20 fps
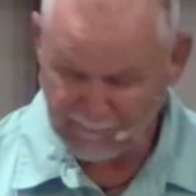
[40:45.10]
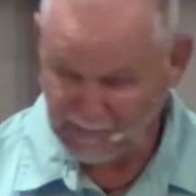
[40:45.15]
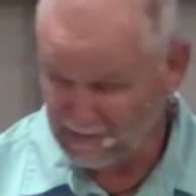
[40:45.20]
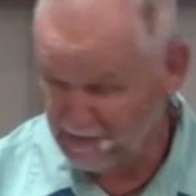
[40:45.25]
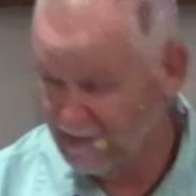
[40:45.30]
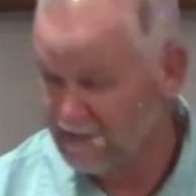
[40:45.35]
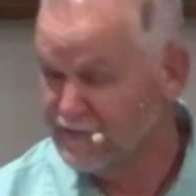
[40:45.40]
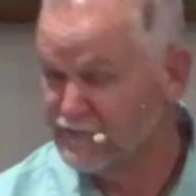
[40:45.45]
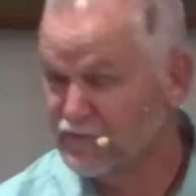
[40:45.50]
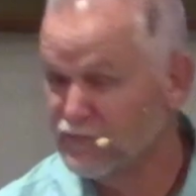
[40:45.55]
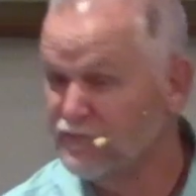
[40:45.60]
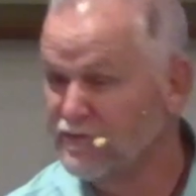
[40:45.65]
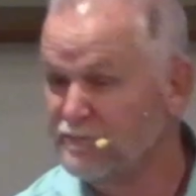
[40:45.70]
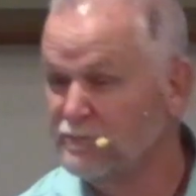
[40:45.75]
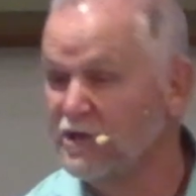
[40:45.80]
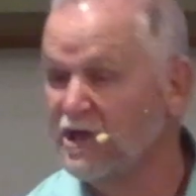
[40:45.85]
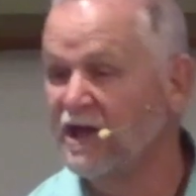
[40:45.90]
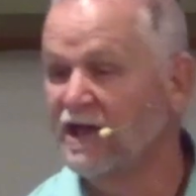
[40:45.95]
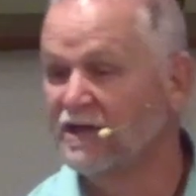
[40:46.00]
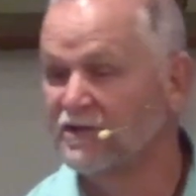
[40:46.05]
I answer them
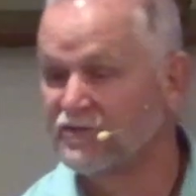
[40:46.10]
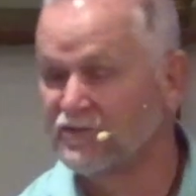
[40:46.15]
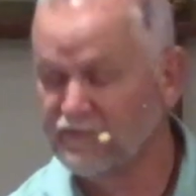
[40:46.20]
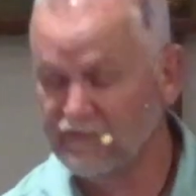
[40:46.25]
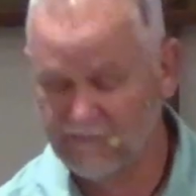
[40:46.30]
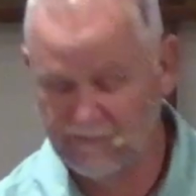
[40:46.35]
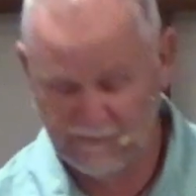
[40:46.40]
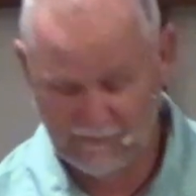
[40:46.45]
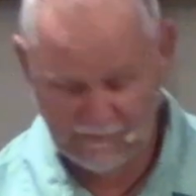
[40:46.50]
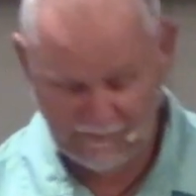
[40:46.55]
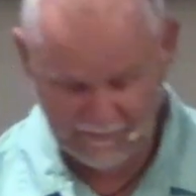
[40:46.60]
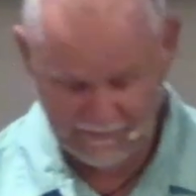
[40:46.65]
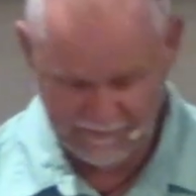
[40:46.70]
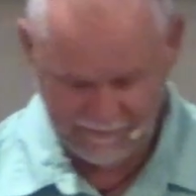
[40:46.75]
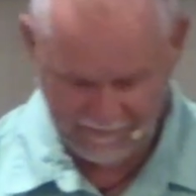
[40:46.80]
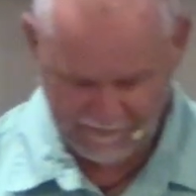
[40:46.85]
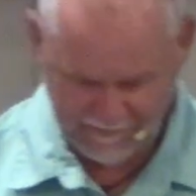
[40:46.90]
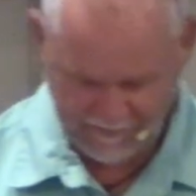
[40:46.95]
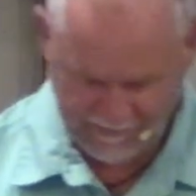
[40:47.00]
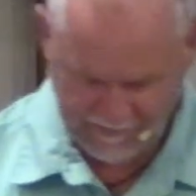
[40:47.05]
yes.
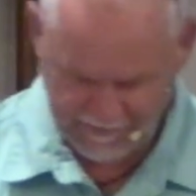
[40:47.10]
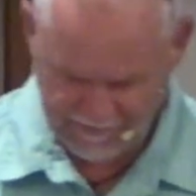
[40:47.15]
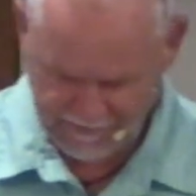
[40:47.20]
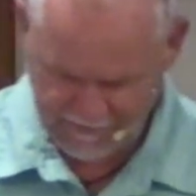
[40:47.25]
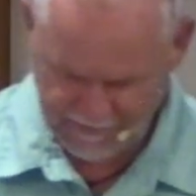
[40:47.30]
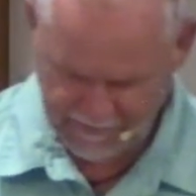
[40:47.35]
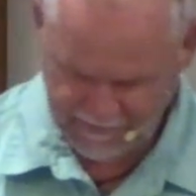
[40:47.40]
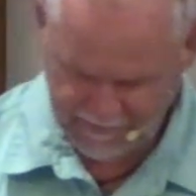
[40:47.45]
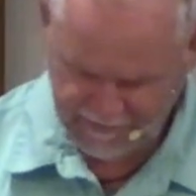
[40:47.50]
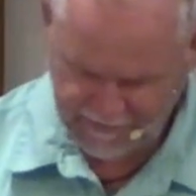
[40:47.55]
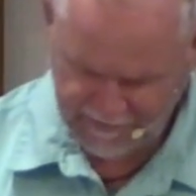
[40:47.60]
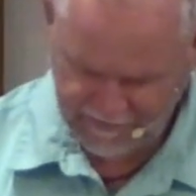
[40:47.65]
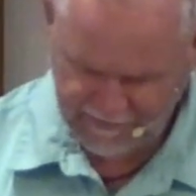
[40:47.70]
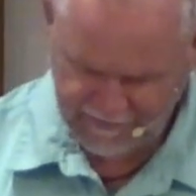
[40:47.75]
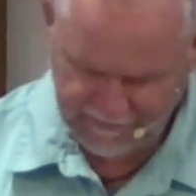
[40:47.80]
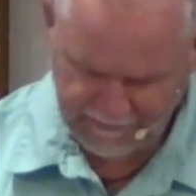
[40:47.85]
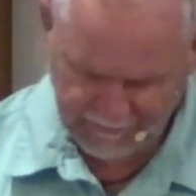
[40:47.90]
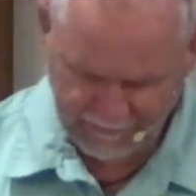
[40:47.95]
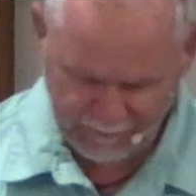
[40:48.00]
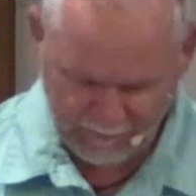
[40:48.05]

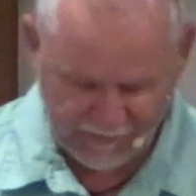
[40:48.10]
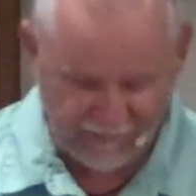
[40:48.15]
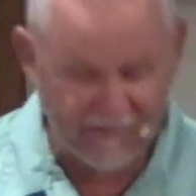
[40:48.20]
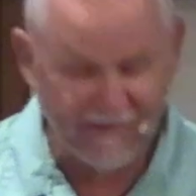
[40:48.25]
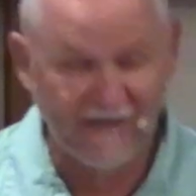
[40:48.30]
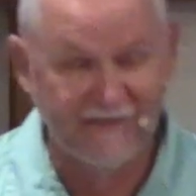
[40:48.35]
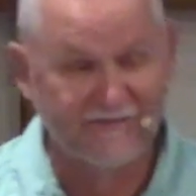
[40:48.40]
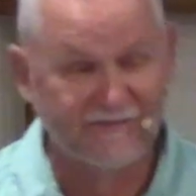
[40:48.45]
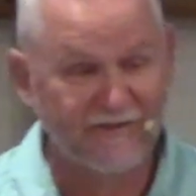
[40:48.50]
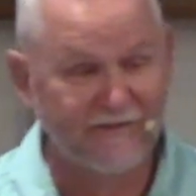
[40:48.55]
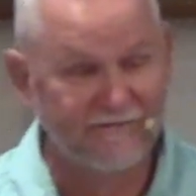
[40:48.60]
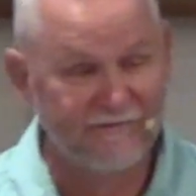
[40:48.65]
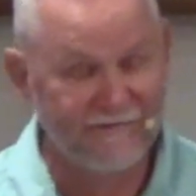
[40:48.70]
But then I say